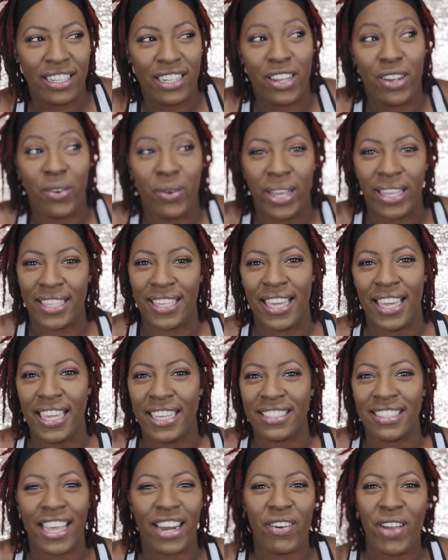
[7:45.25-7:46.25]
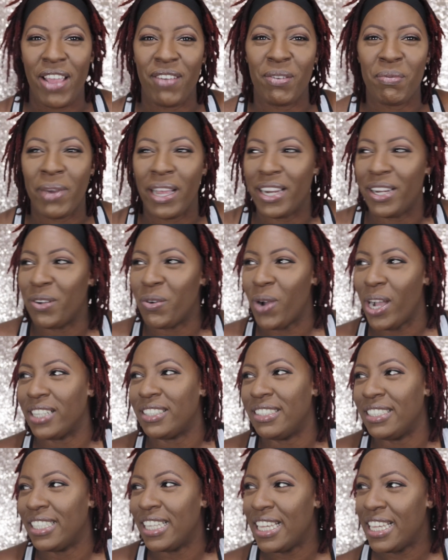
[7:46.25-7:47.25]
No, I can't. I don't have anybody to
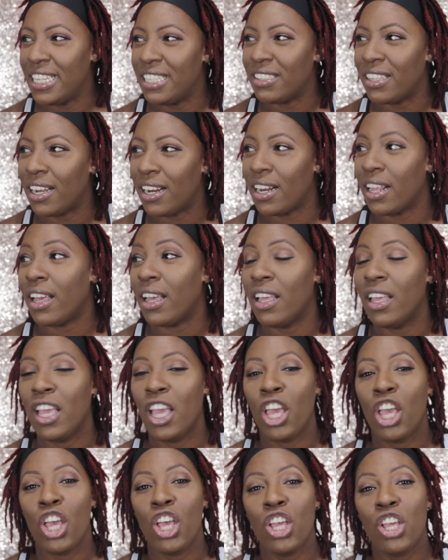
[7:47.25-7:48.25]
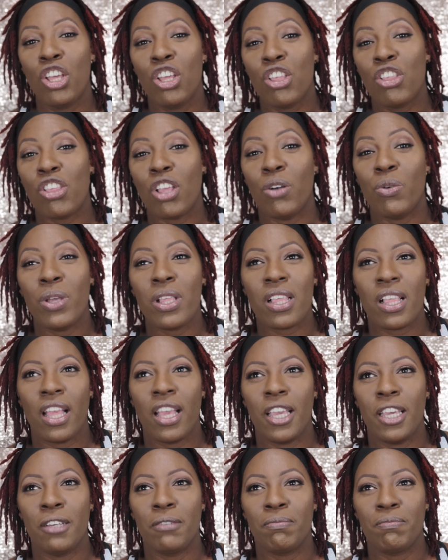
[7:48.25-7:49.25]
watch the kids. Da, da, da. So it's
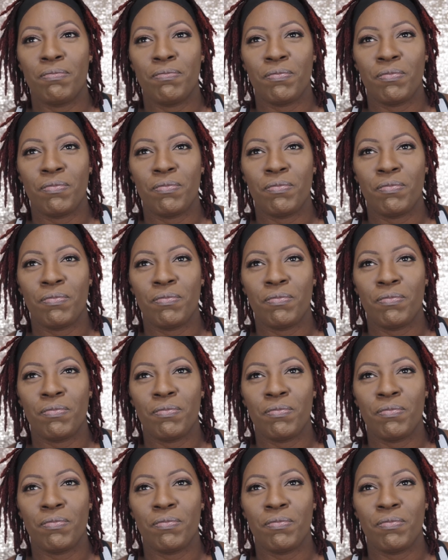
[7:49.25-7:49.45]
like